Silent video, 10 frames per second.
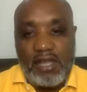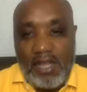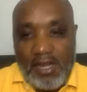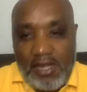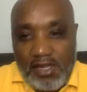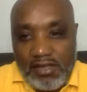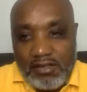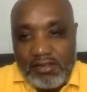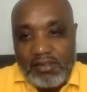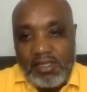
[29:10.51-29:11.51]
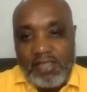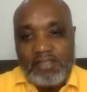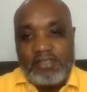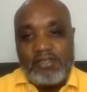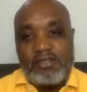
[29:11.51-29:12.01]
And then let
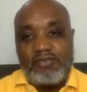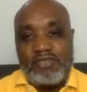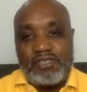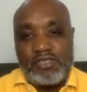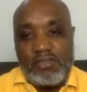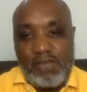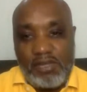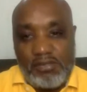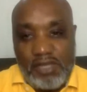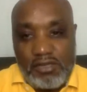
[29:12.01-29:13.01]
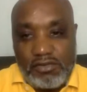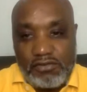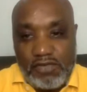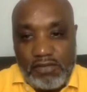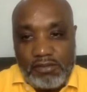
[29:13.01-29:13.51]
us know if you still want to be a goat
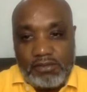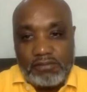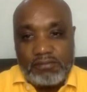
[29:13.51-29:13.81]
farmer.